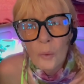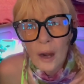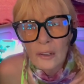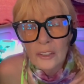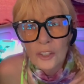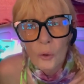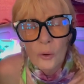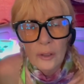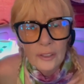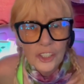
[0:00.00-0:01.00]
aren't
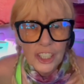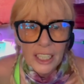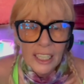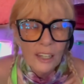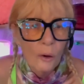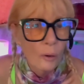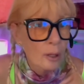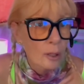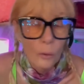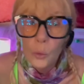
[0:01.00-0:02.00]
or she
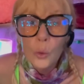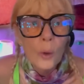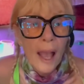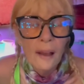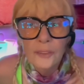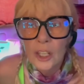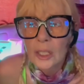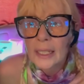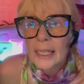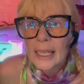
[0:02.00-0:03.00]
or
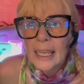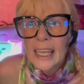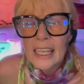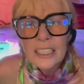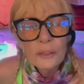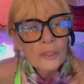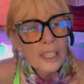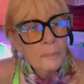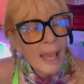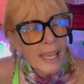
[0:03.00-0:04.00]
whoever isn't
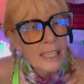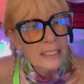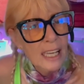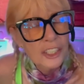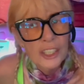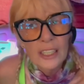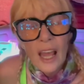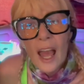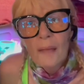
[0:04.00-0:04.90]
really paying attention.